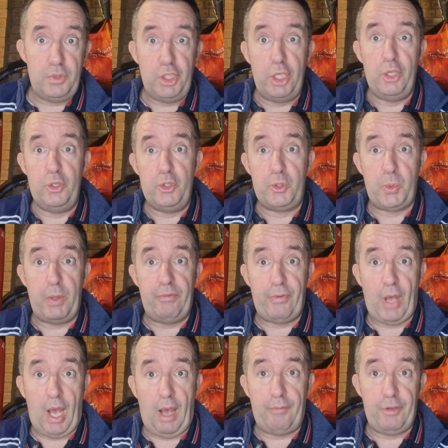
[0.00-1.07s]
news
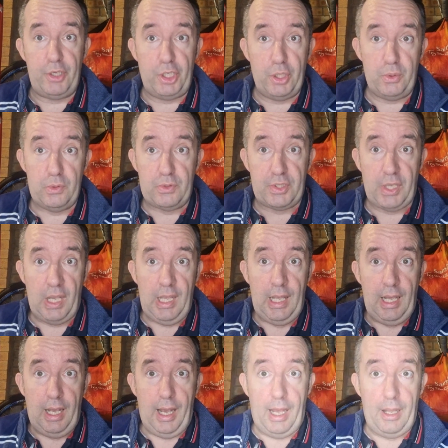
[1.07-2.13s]
with other news
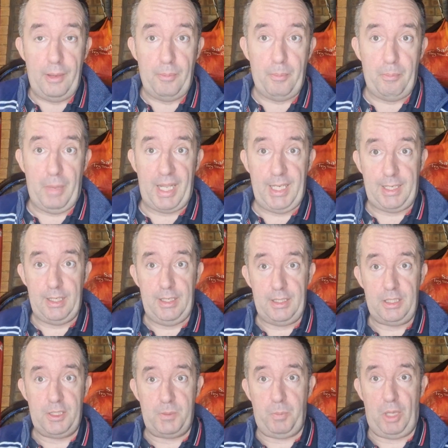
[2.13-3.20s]
and make an
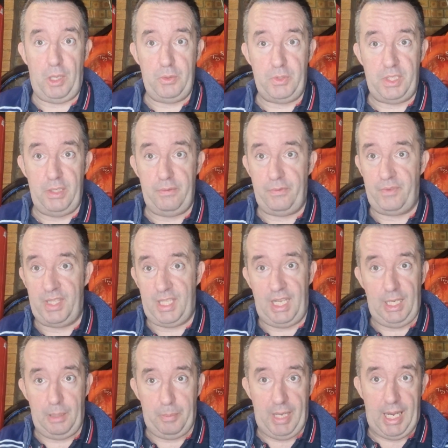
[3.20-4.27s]
explosive
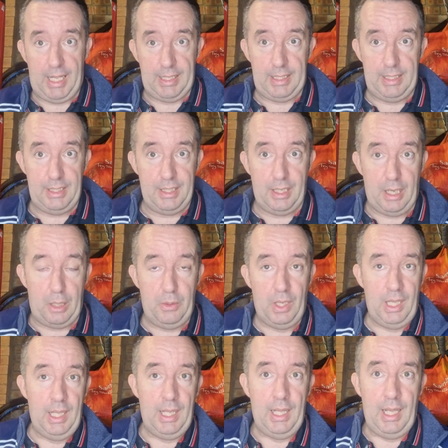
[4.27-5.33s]
thing about it, you know.
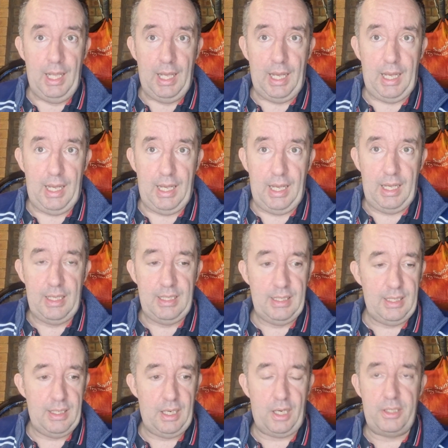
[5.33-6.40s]
And
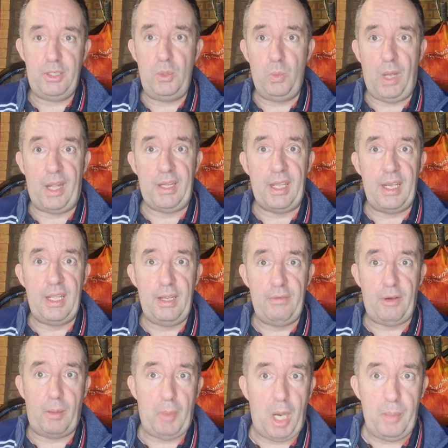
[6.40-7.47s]
I do wonder
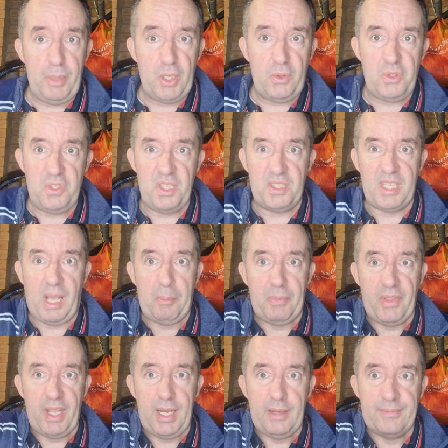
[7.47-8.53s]
if I might be onto
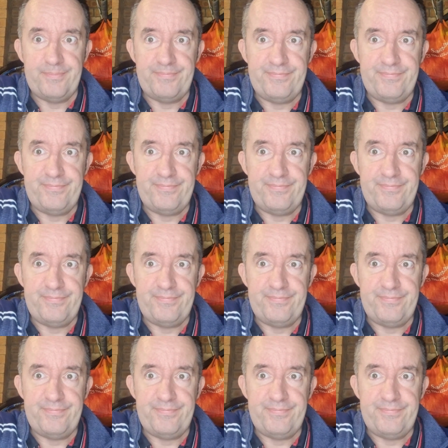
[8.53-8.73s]
something.